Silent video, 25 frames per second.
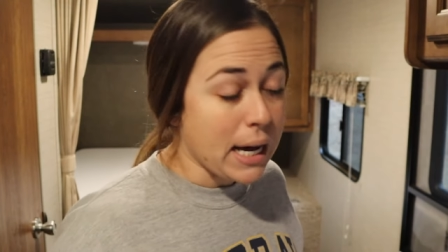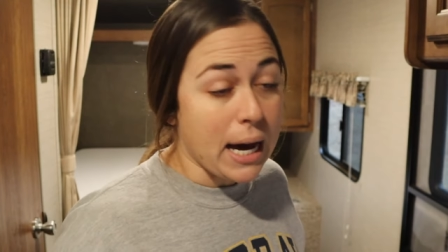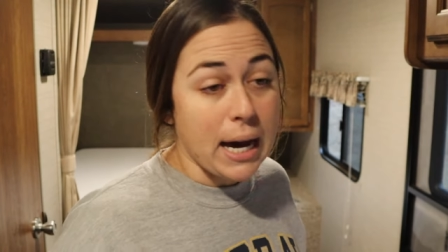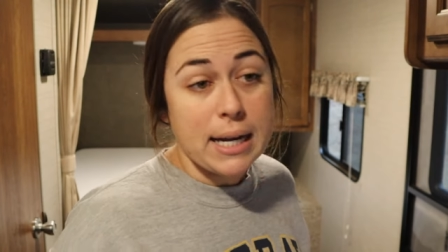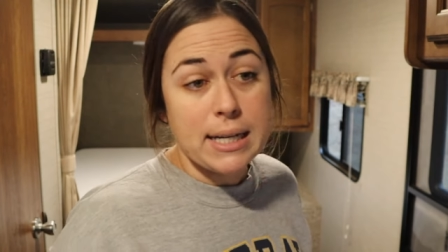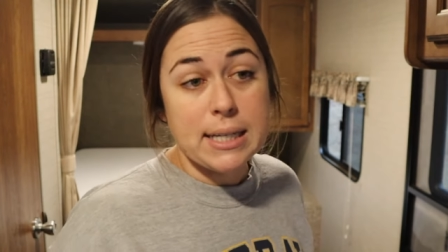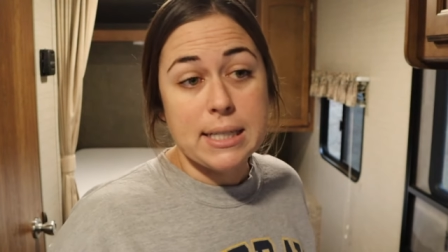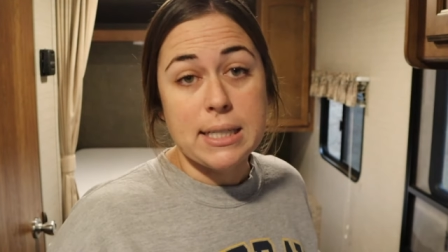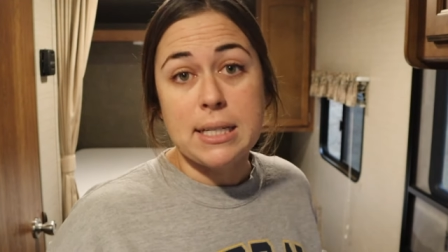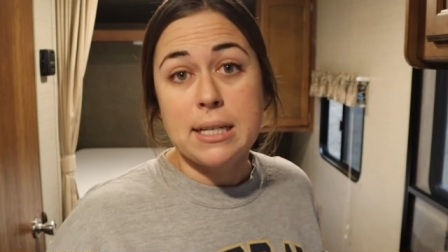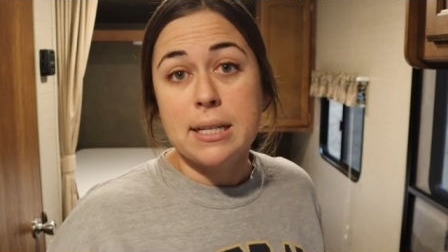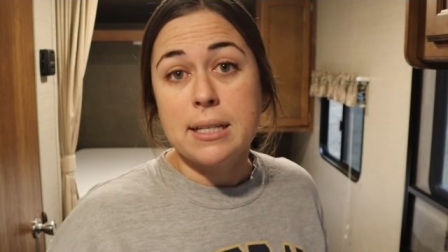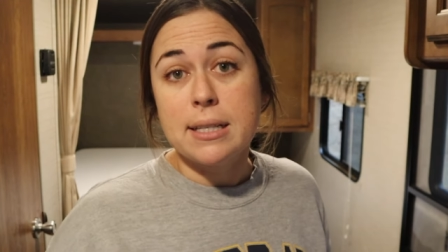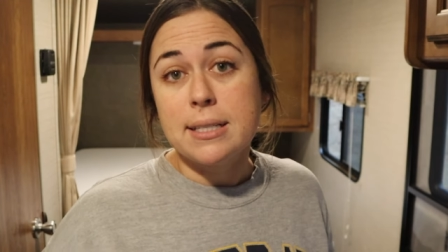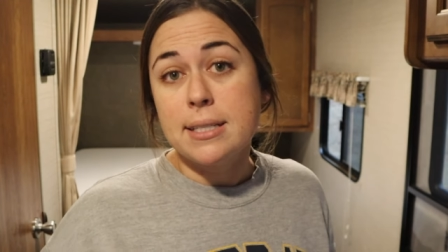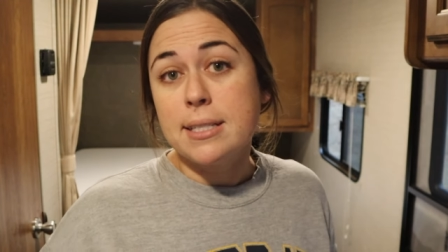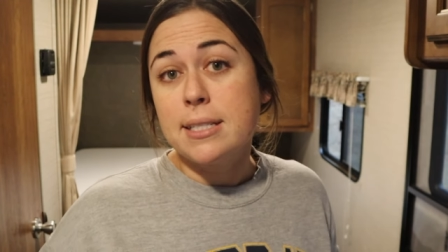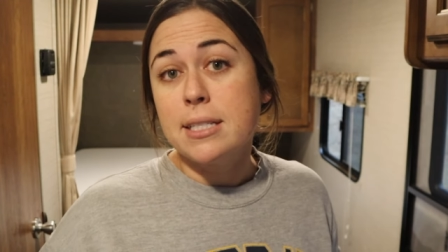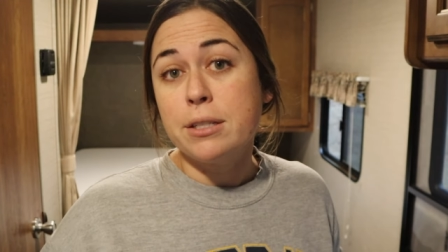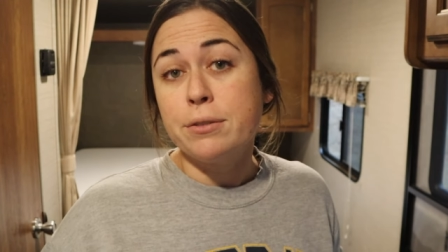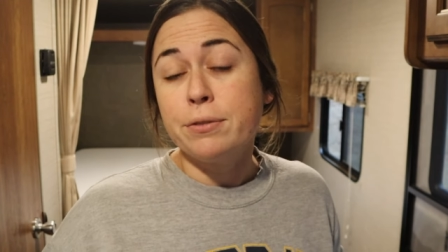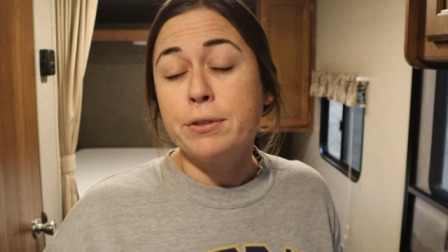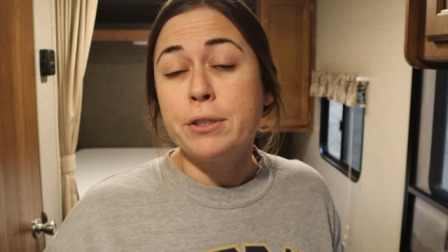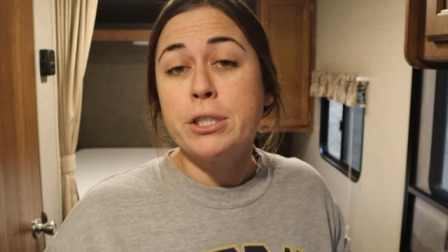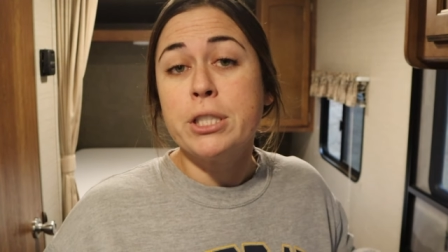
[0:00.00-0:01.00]
I didn't. This is
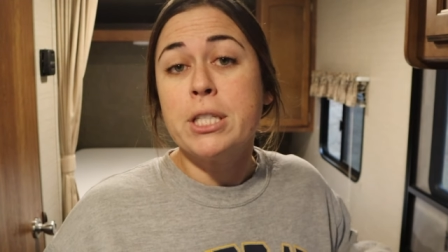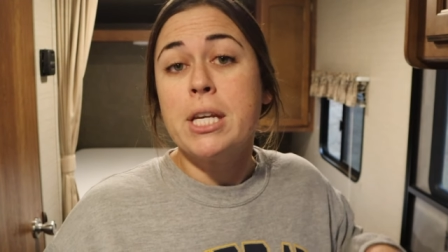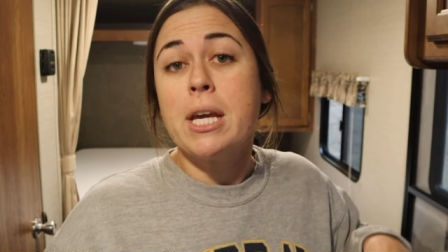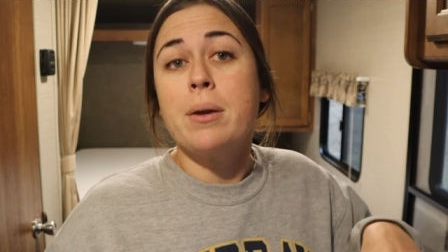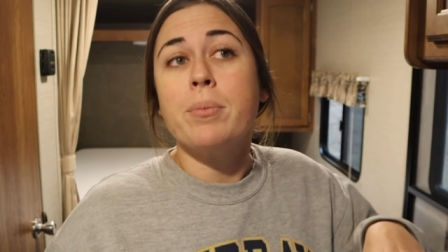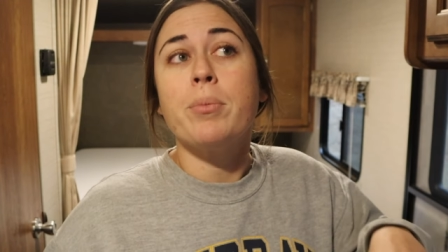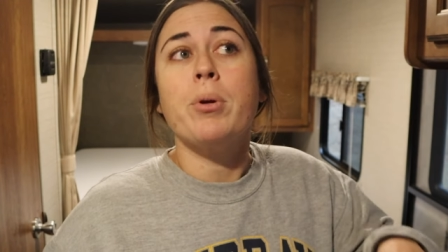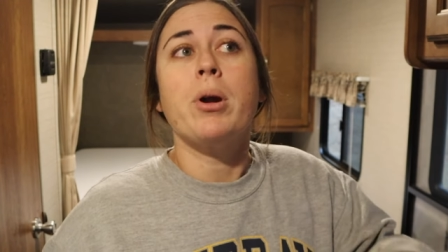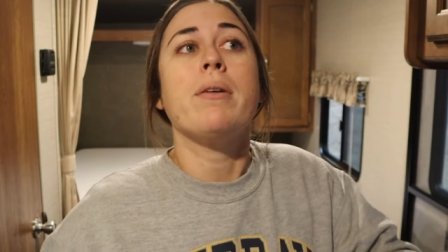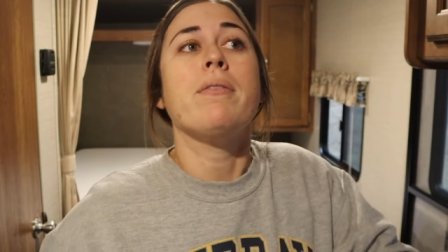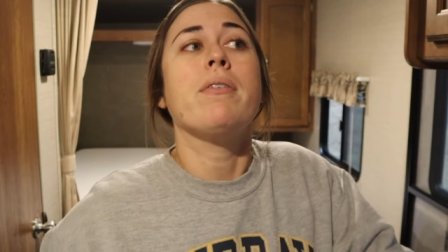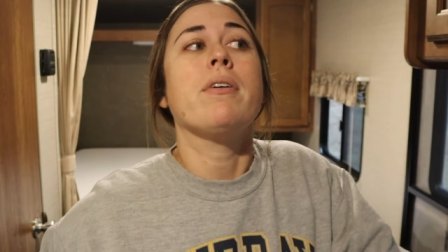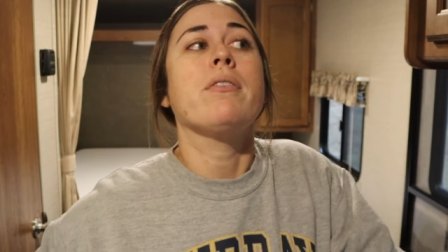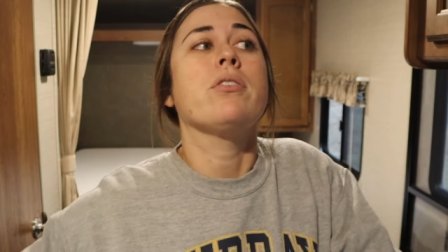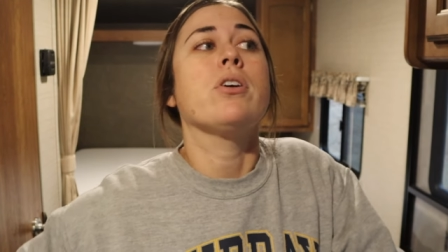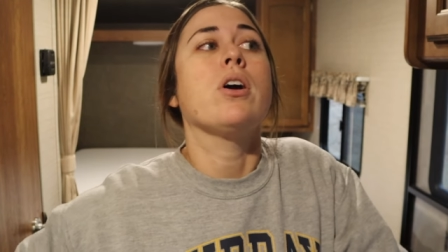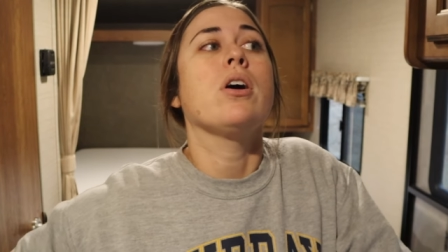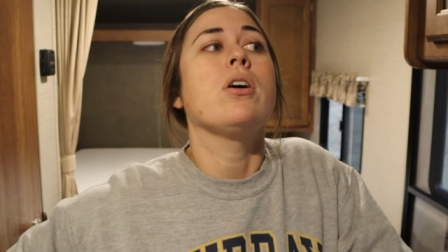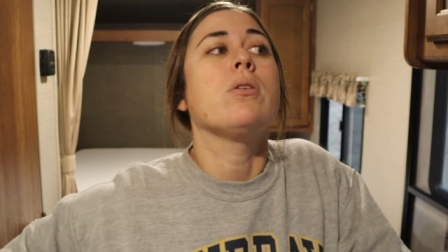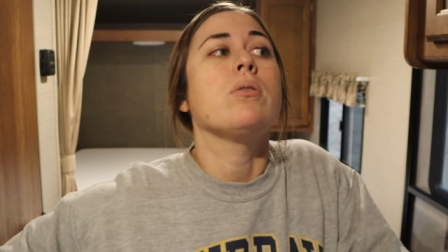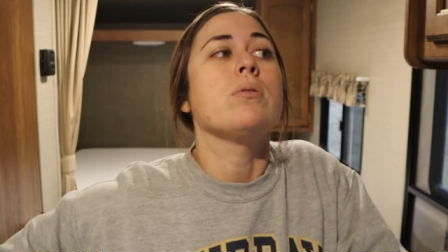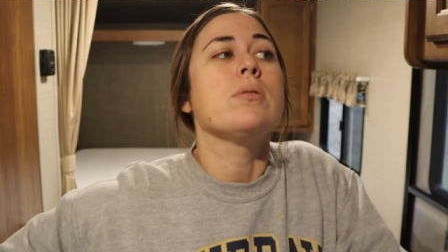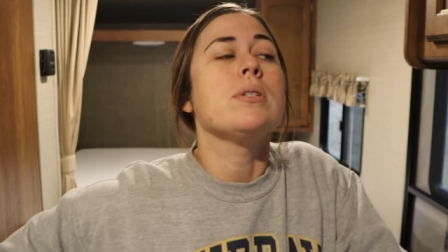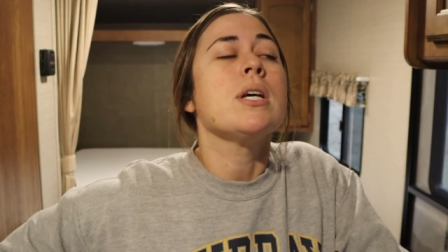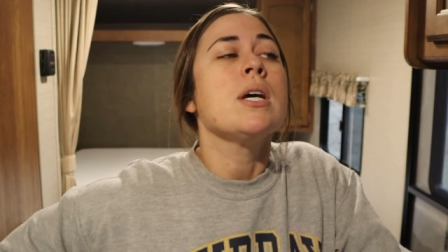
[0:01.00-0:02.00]
the first camper I've ever
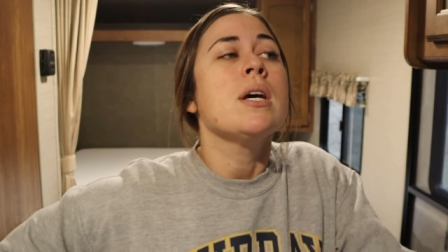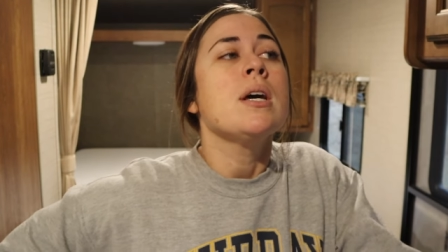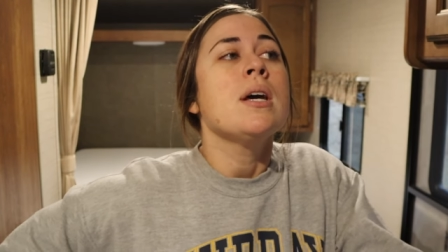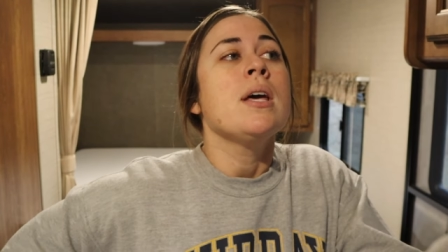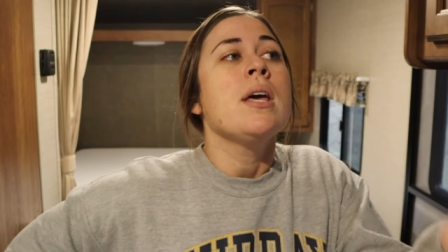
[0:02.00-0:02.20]
owned.